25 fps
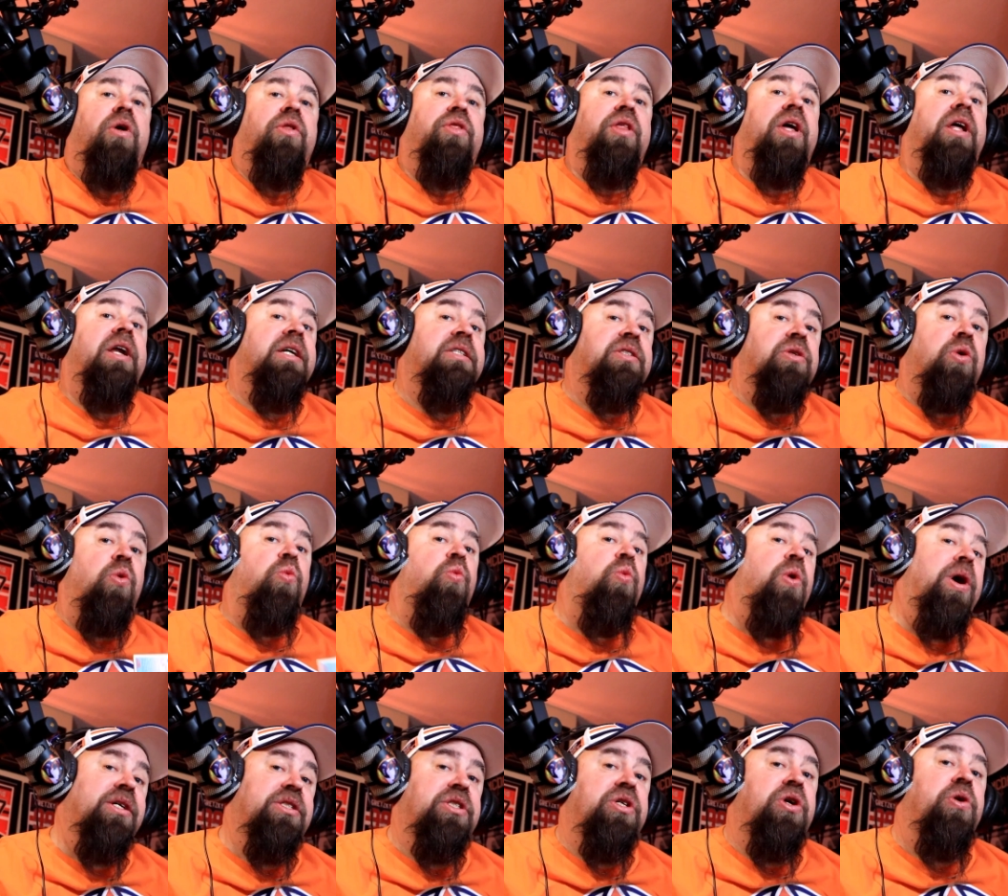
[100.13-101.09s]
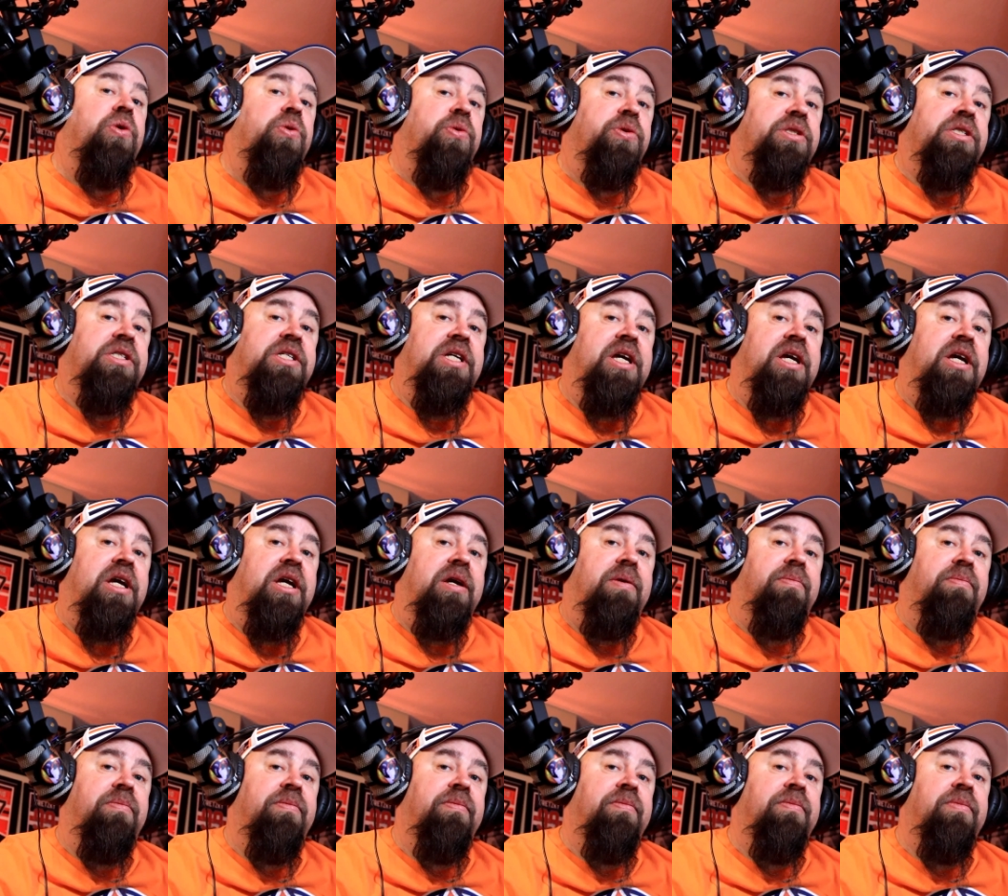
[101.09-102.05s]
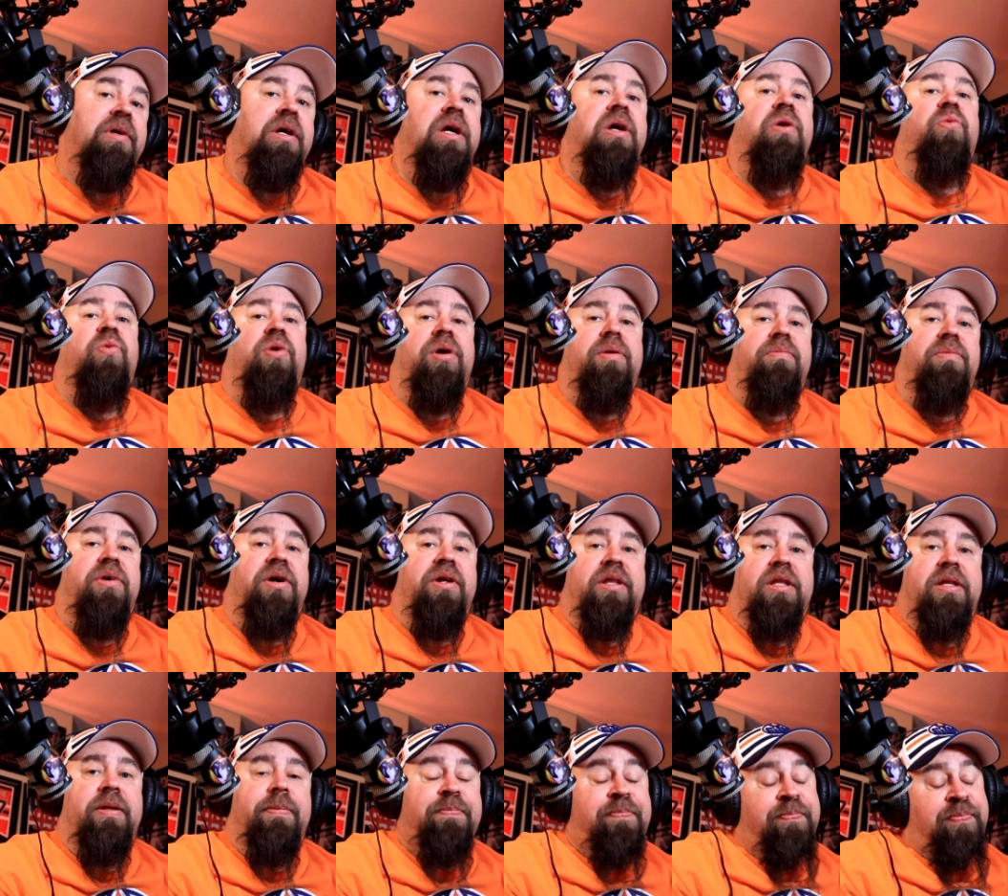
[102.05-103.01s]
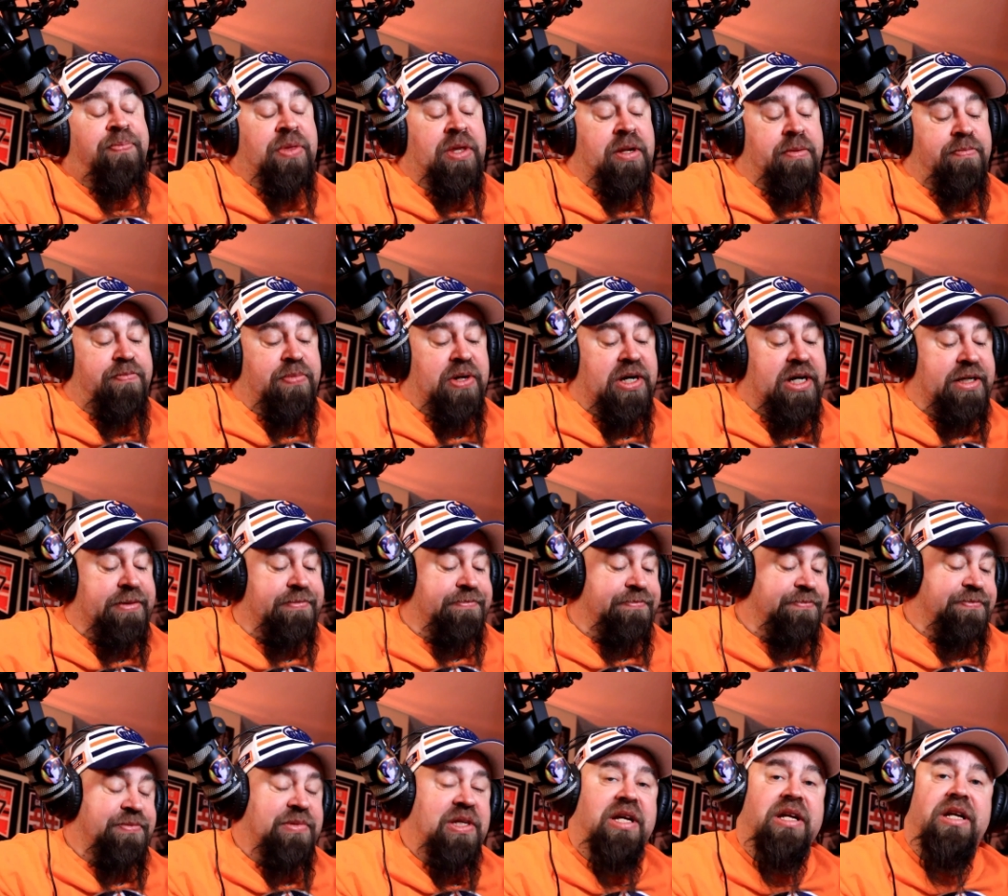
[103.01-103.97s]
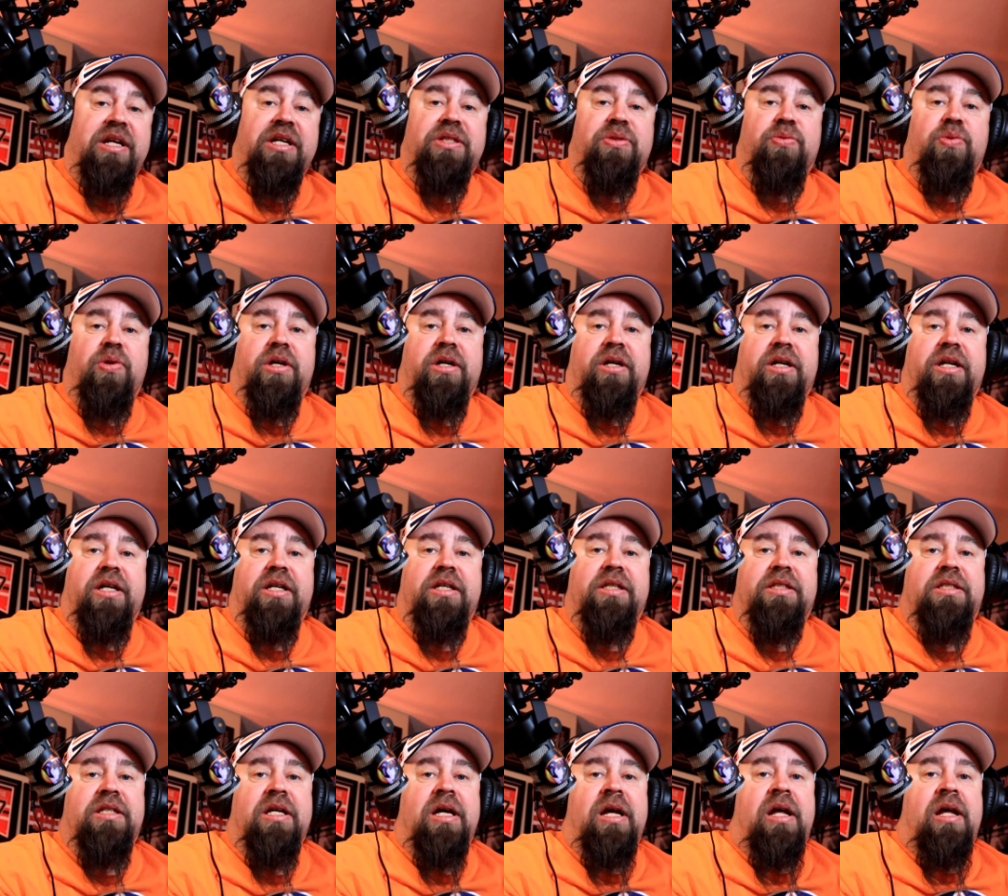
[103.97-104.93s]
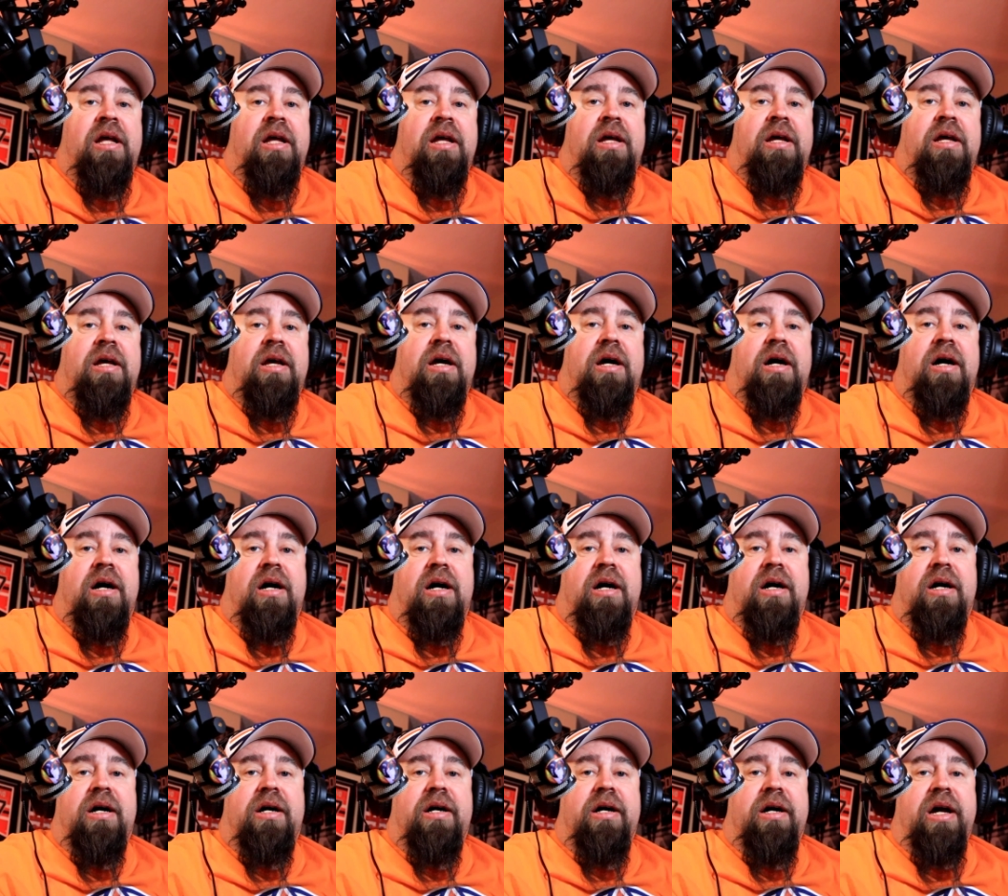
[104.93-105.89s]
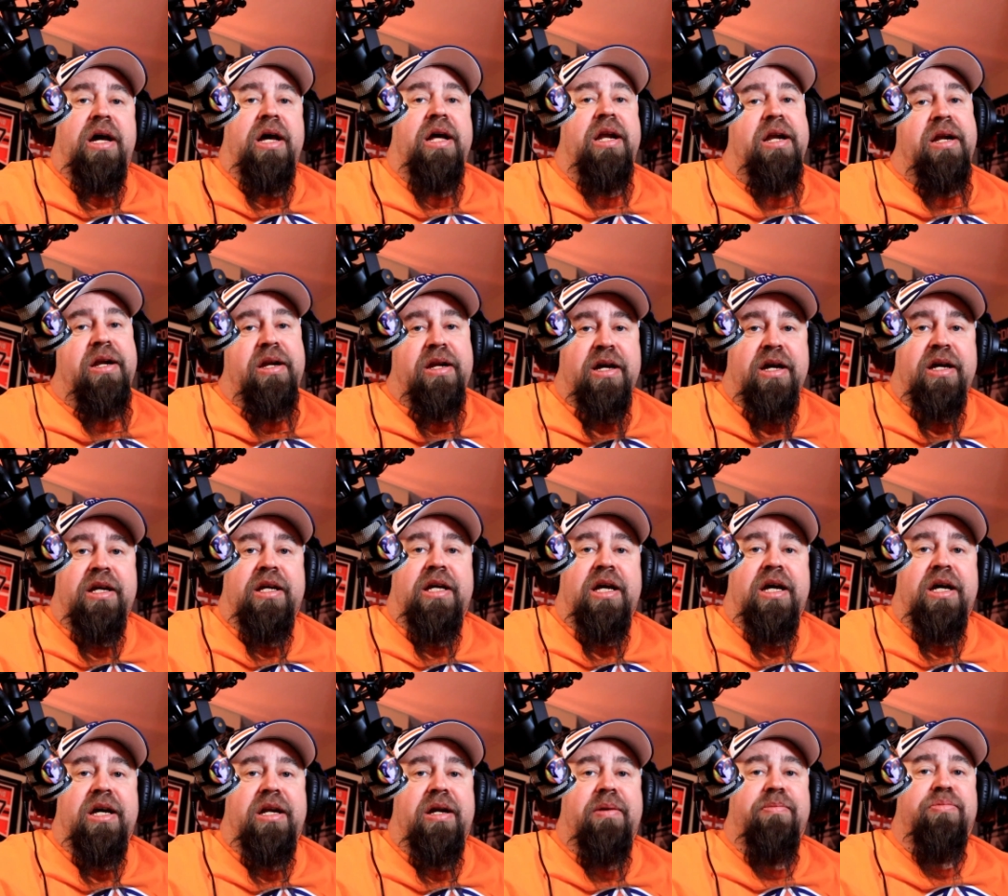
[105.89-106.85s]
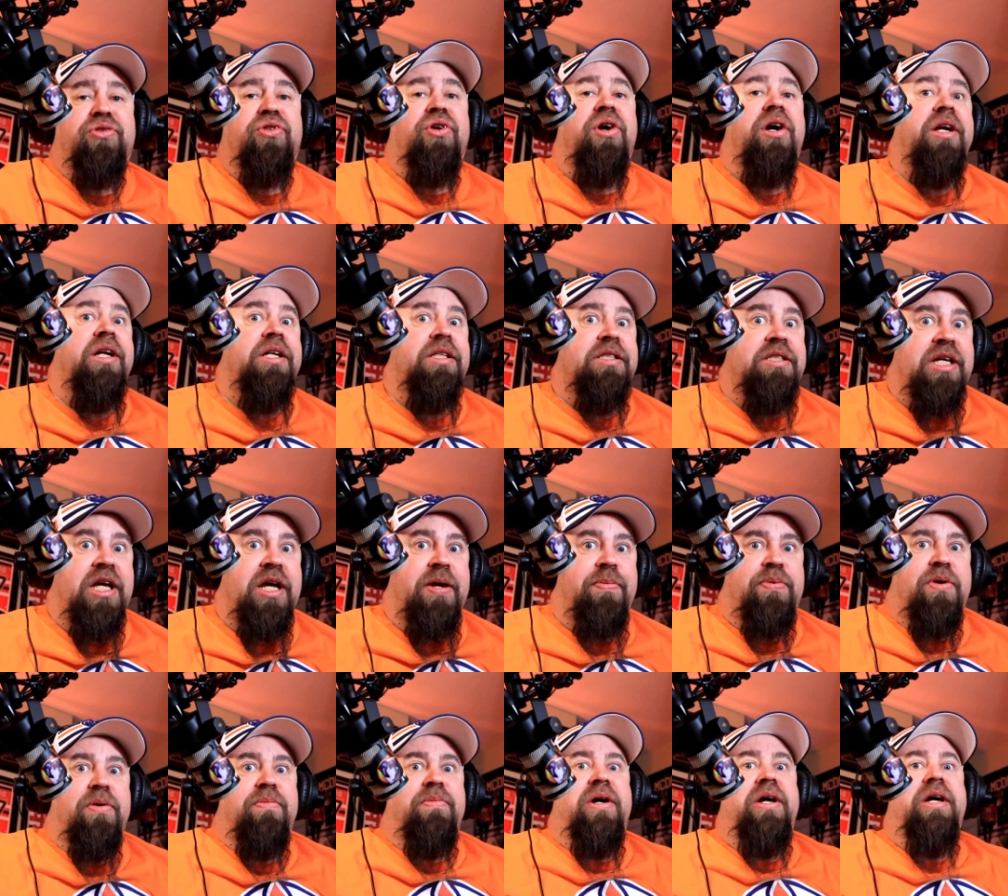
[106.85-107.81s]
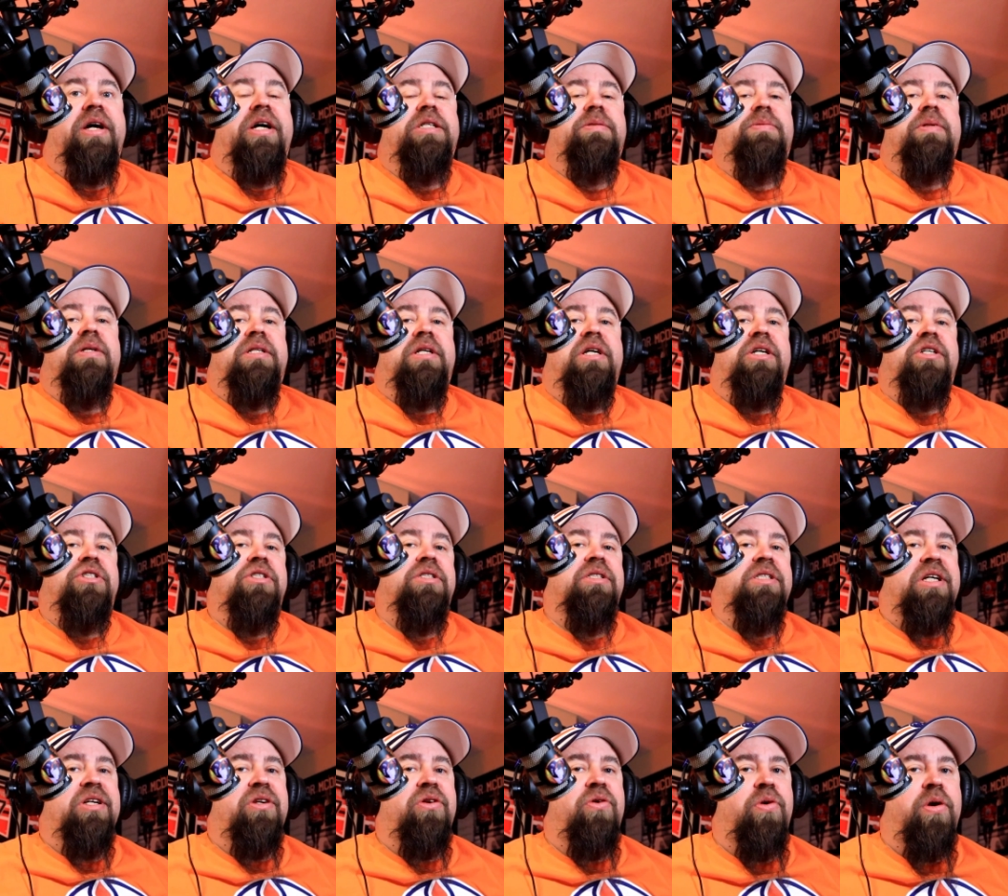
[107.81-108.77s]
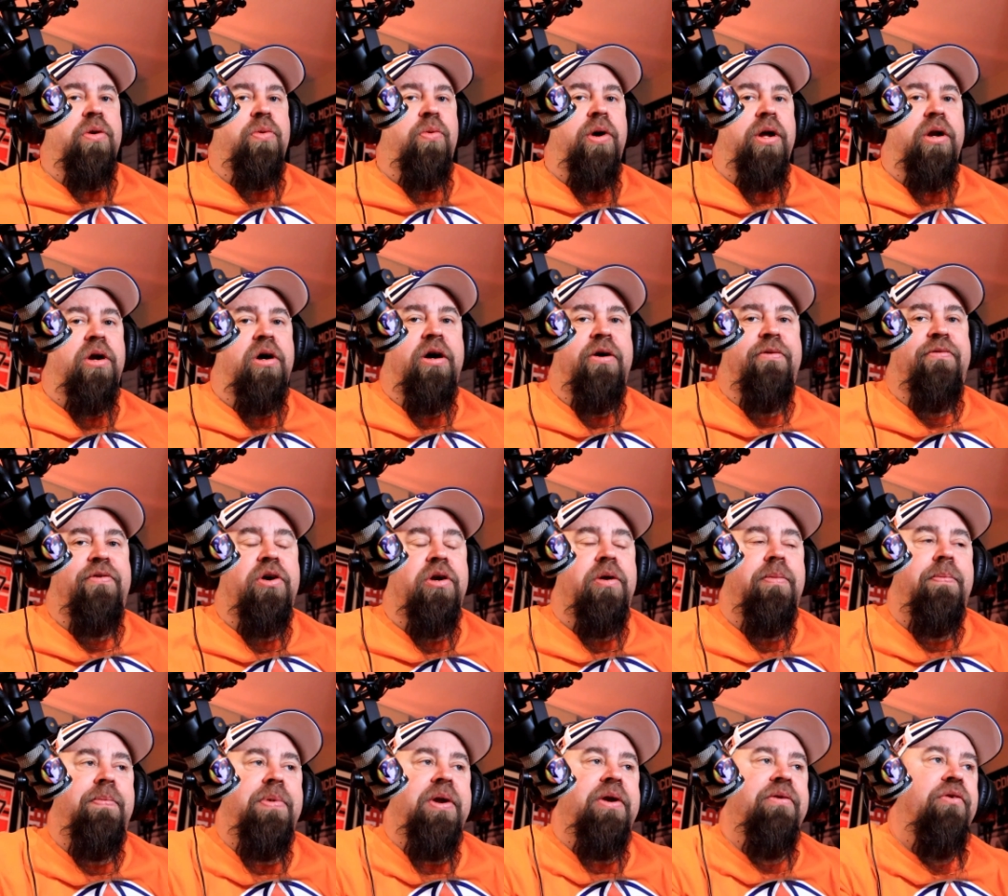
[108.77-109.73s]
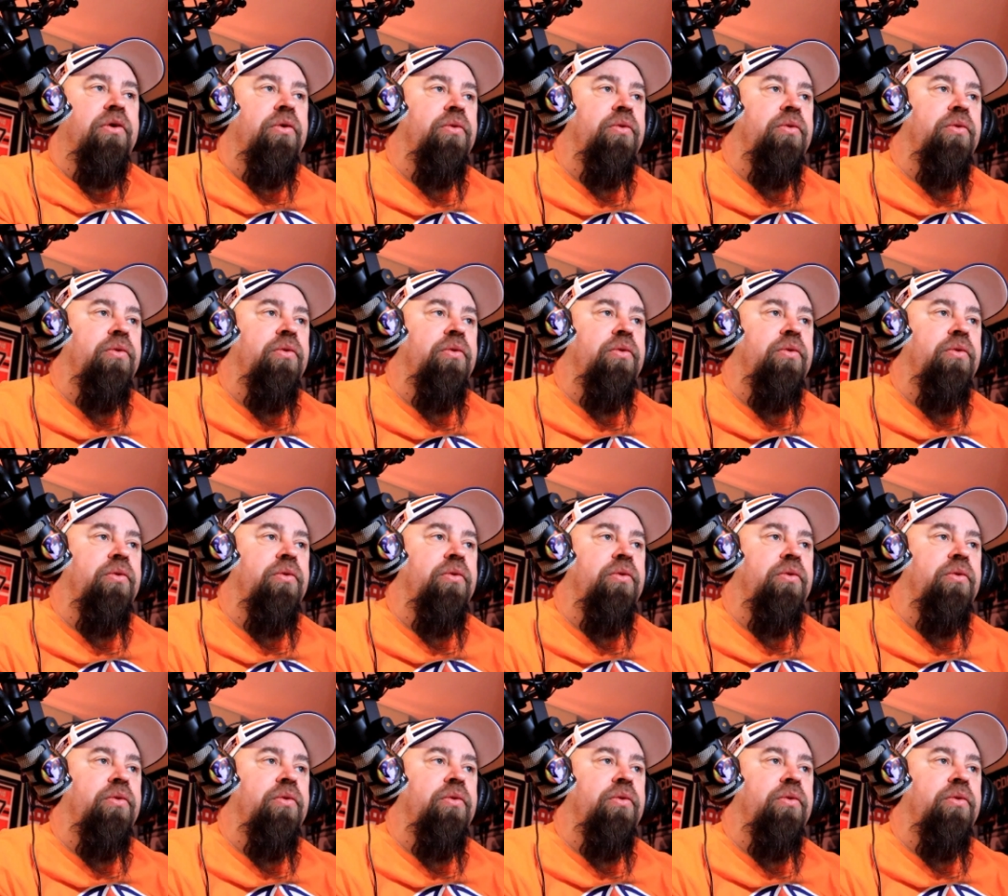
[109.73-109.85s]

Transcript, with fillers: That is a West Coast team in one month, but it is what it is. Uh, and again, I'm trying to taper my expectations. I know I went off on a bit of